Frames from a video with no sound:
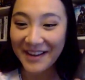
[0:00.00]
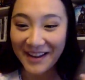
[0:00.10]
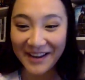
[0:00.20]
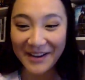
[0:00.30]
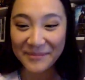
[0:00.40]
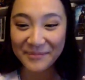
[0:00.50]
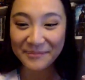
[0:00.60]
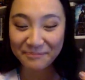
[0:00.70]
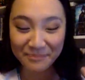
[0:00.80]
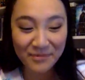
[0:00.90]
Um,
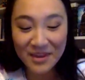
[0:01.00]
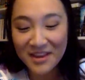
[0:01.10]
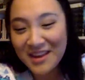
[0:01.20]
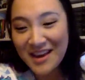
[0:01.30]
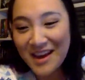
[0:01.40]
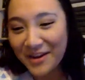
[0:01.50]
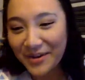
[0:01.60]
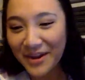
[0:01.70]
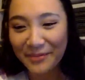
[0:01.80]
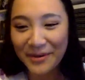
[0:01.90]
yeah. yeah, go
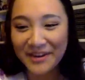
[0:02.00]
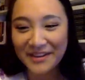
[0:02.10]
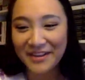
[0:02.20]
ahead and read this.